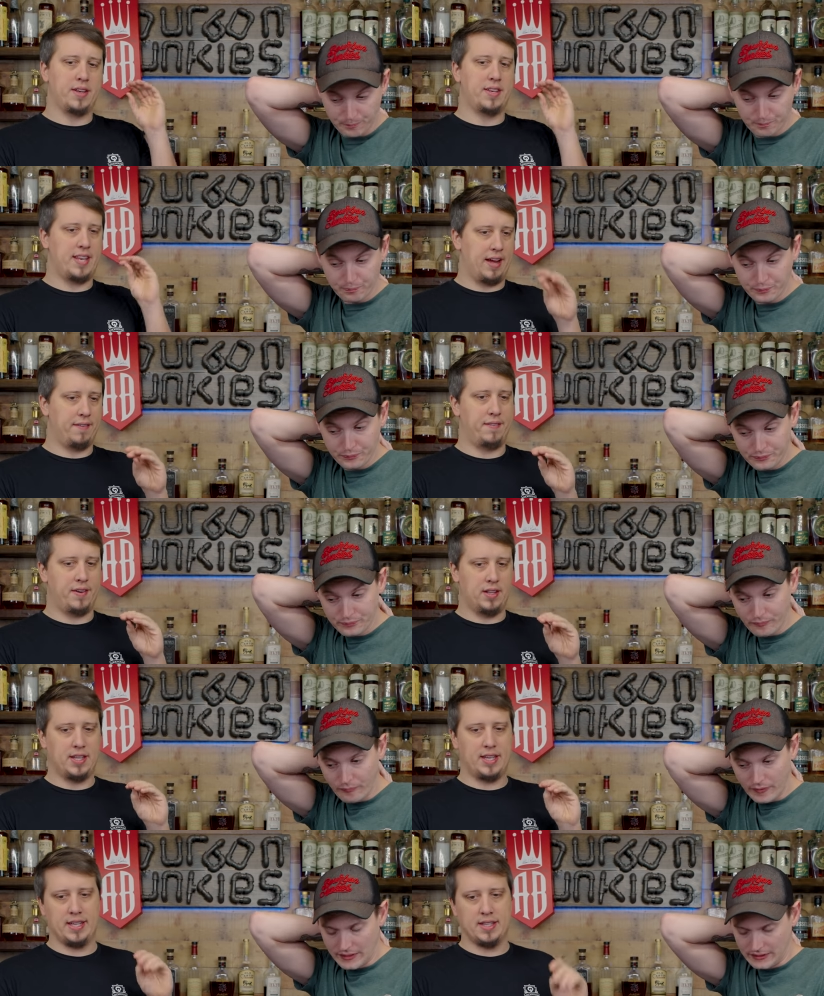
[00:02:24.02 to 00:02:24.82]
Speaker 1: it
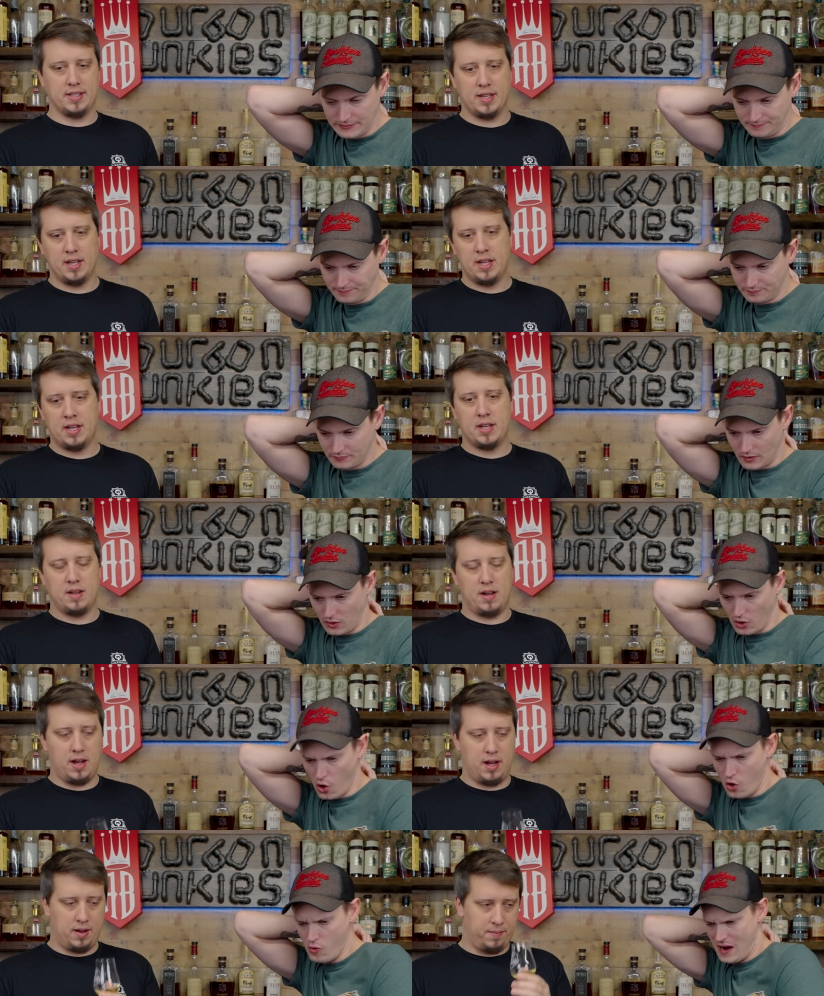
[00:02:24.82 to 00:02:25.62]
definitely is.
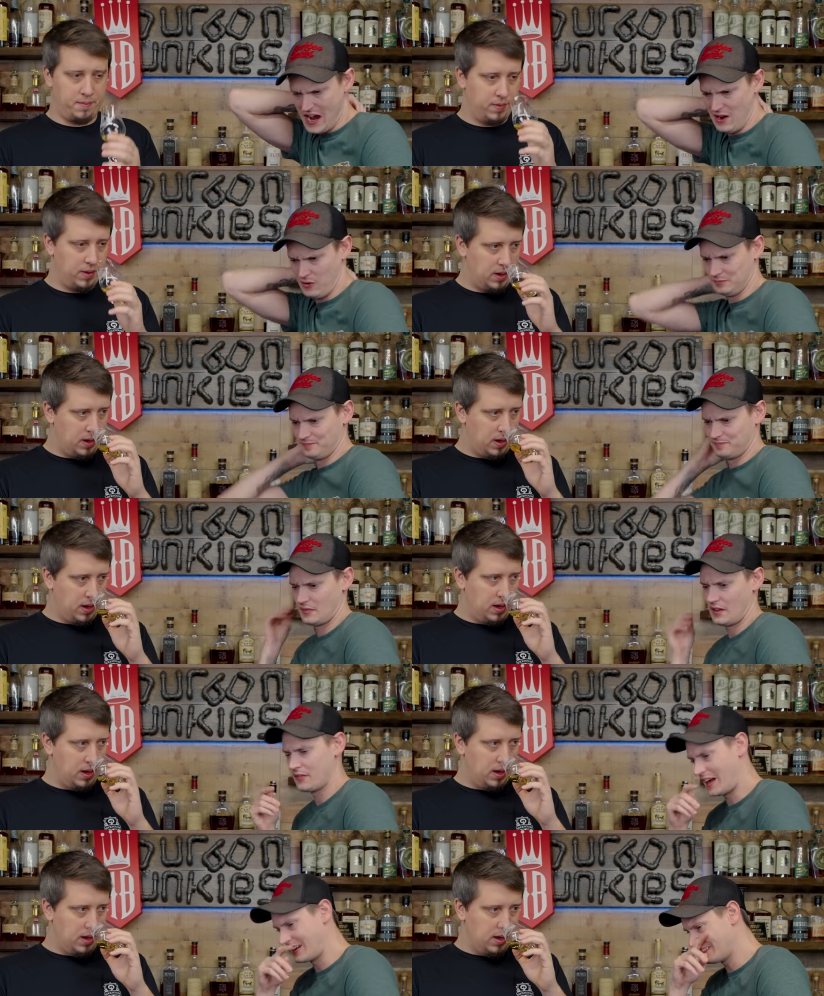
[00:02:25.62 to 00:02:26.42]
Um, oh, wow.
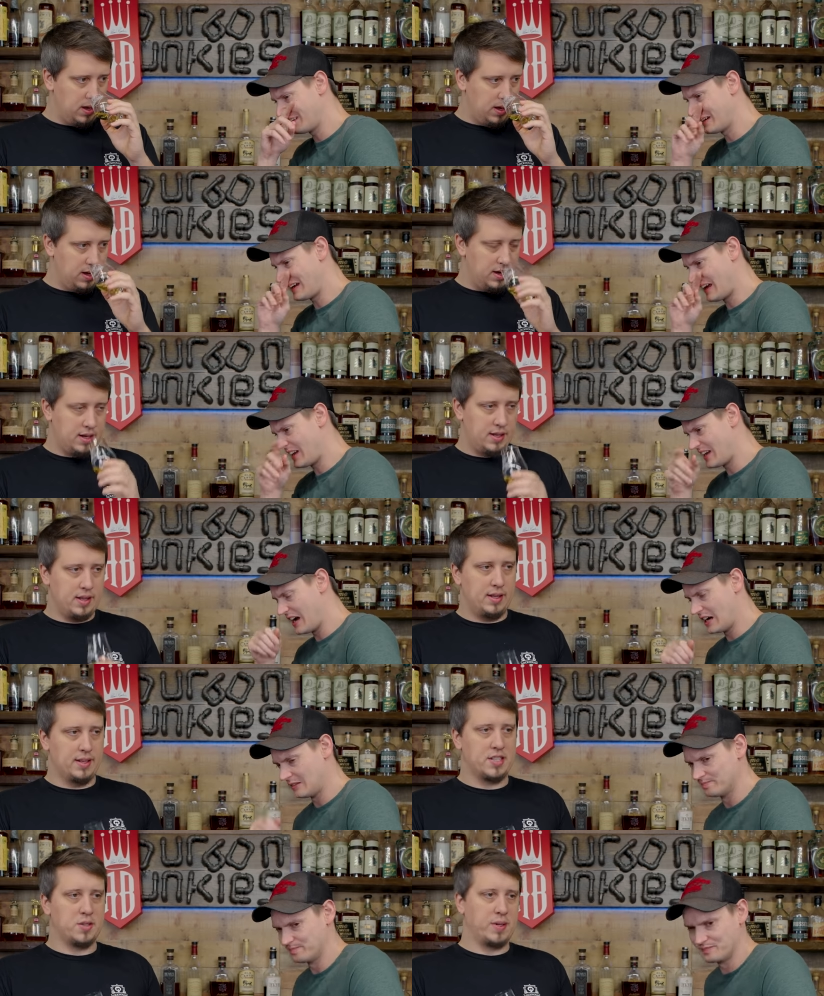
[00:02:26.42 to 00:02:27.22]
That's like a-
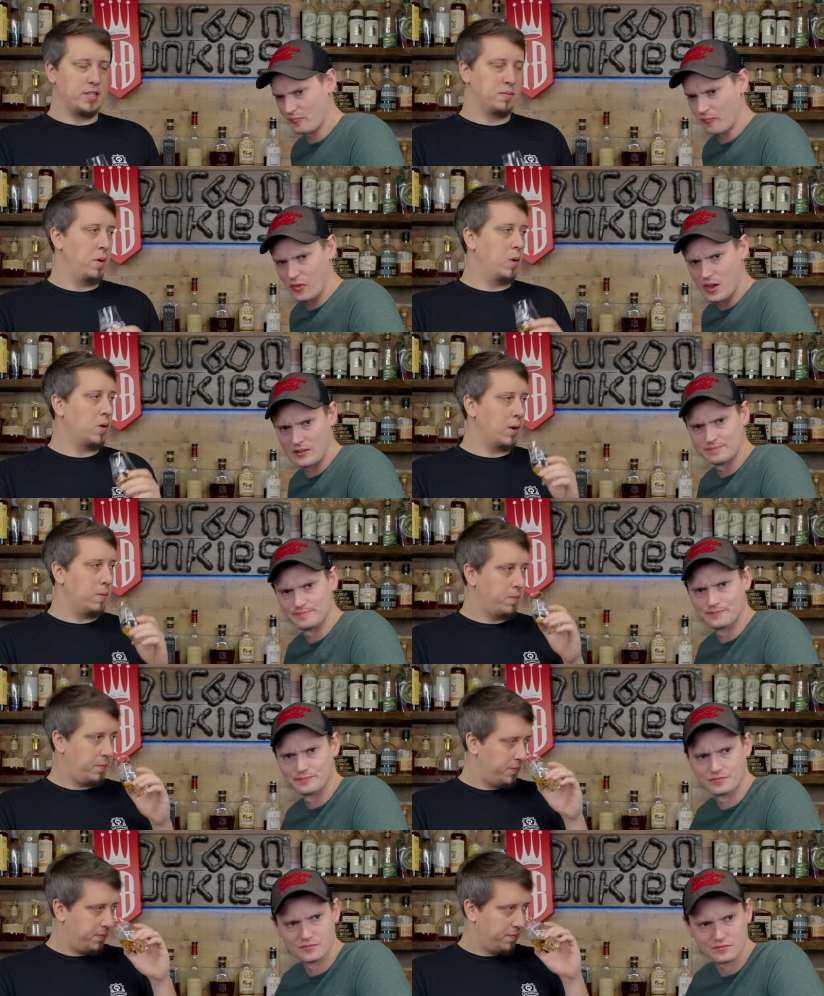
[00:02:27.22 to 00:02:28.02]
um, and the sweet smoke.
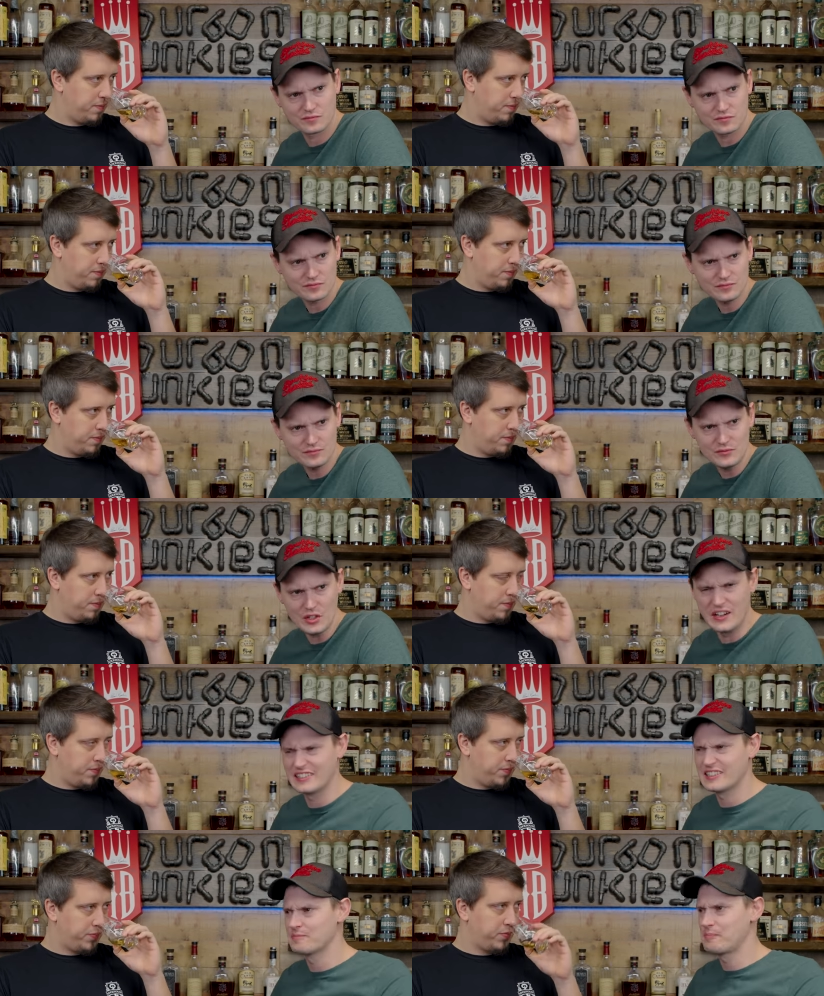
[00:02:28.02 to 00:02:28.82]

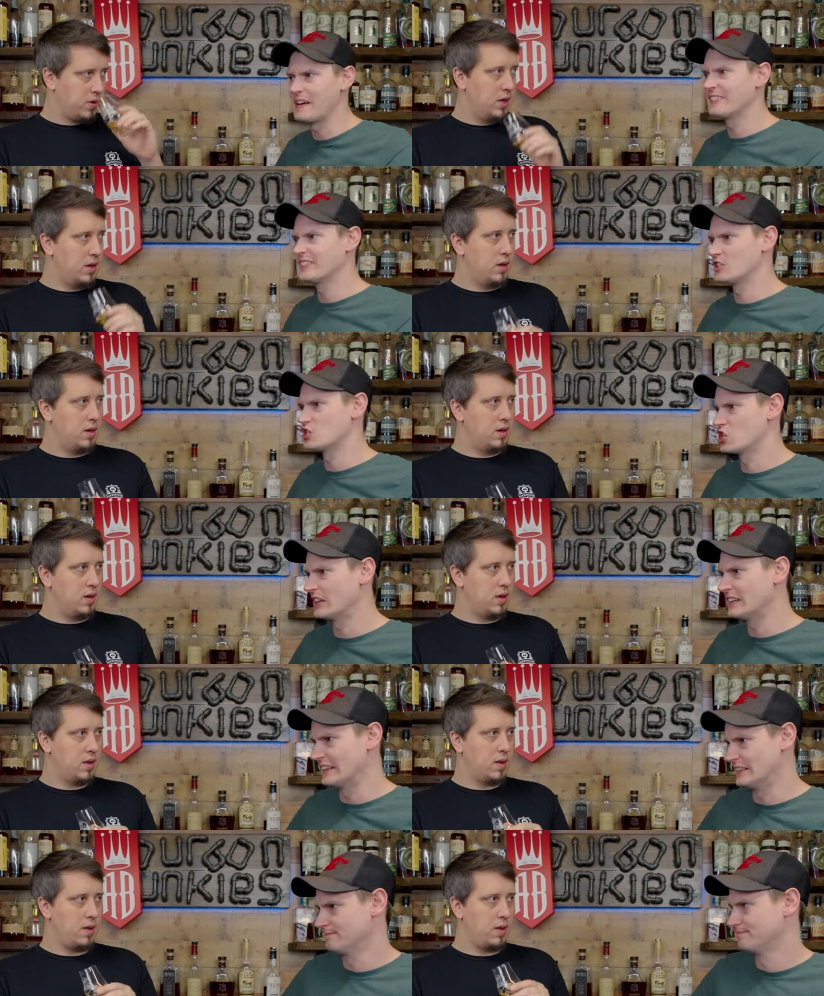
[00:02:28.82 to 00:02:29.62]
A spicy
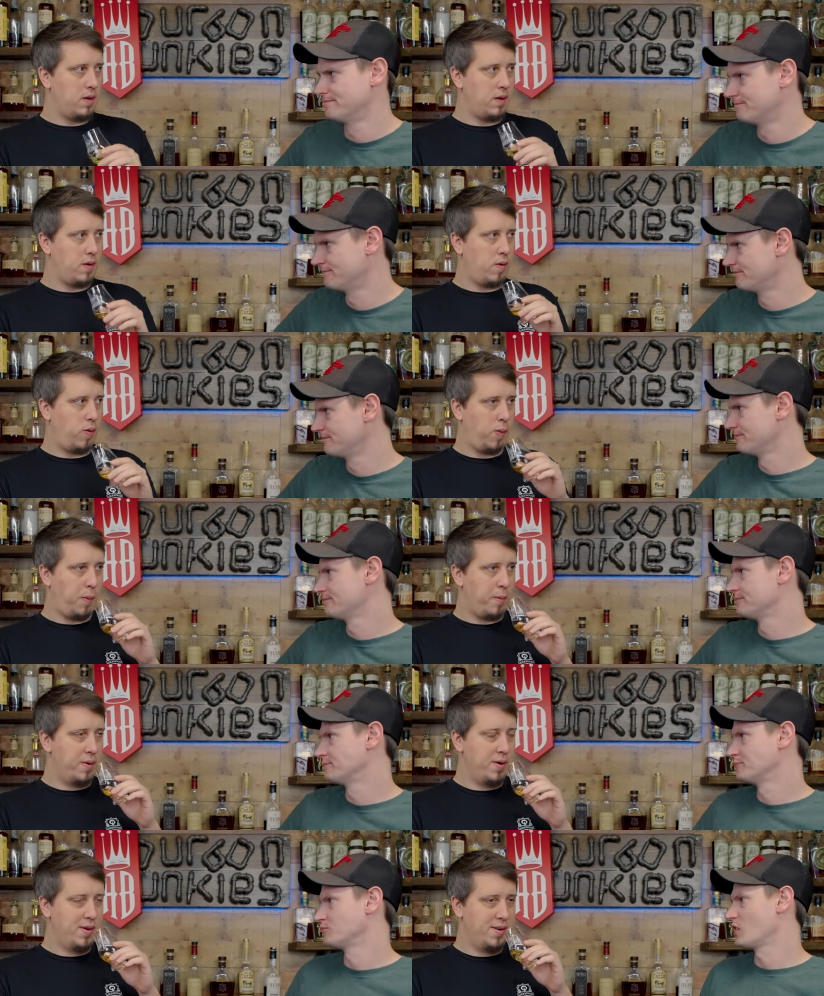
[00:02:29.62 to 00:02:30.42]
chili.
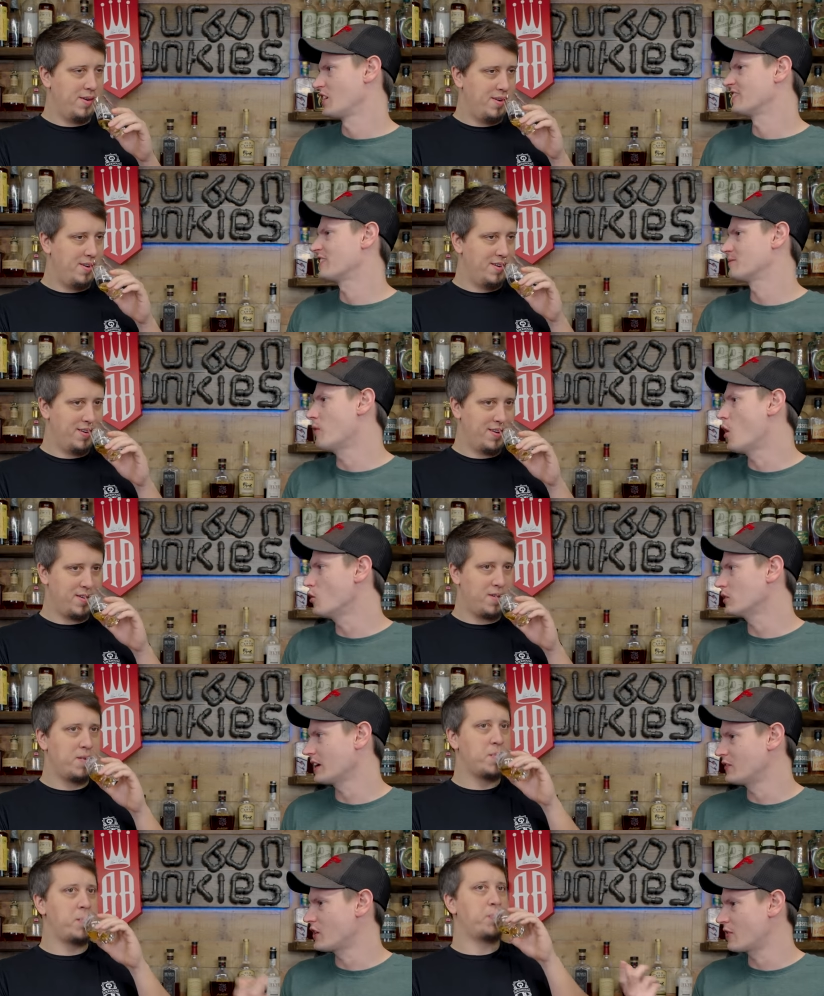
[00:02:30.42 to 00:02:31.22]
A
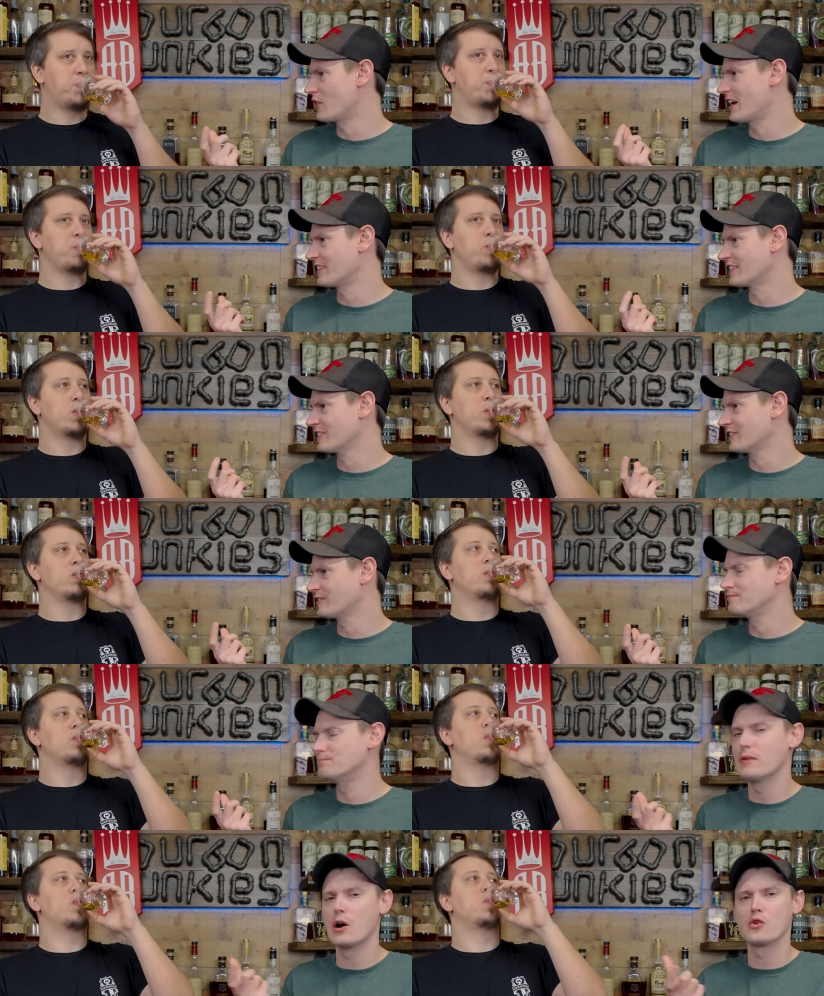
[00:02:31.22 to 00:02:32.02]
smoked, have you ever had a
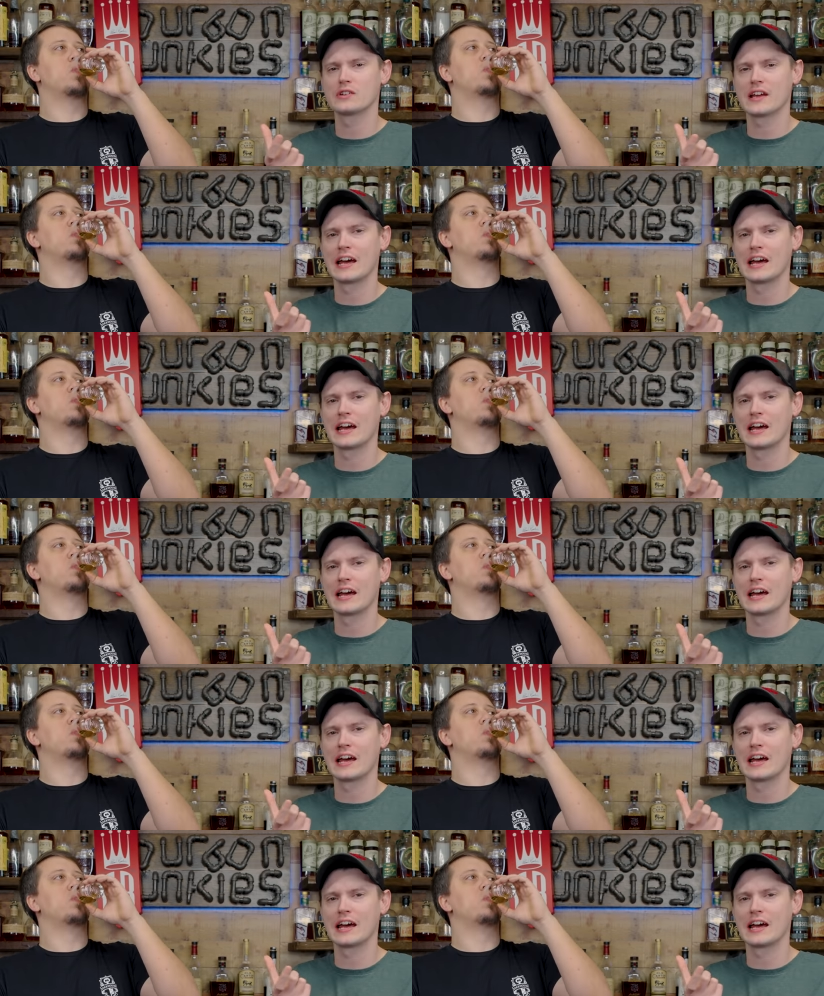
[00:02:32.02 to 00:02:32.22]
smoked